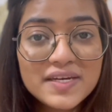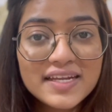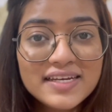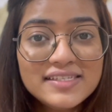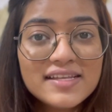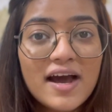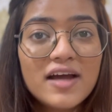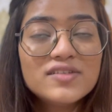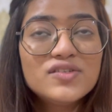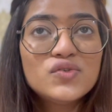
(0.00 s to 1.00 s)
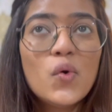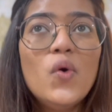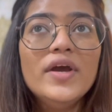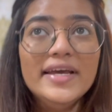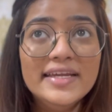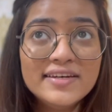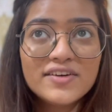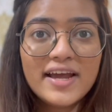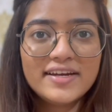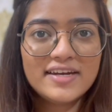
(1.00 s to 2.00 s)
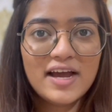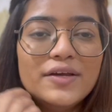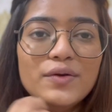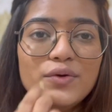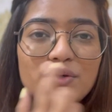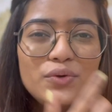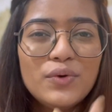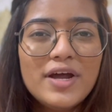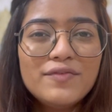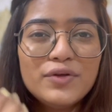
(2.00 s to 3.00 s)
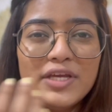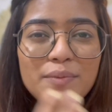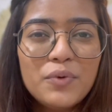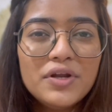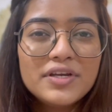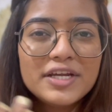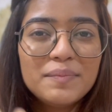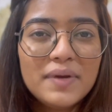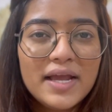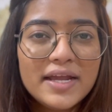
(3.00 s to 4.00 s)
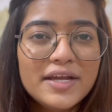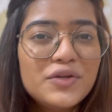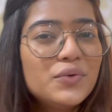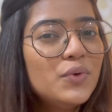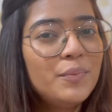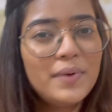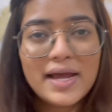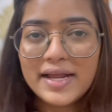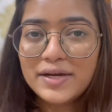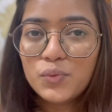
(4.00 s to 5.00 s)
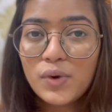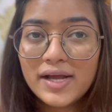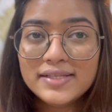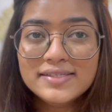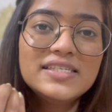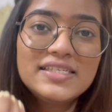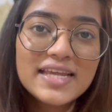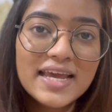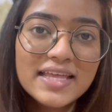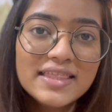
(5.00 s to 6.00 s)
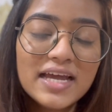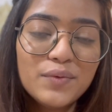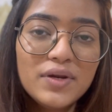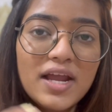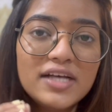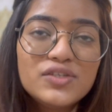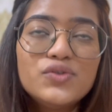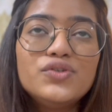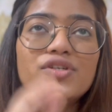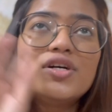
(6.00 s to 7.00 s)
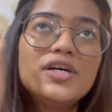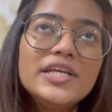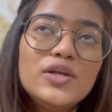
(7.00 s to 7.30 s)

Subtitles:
tints are so in right now. You don't have to keep on reapplying it. You apply it once, stain that will last you really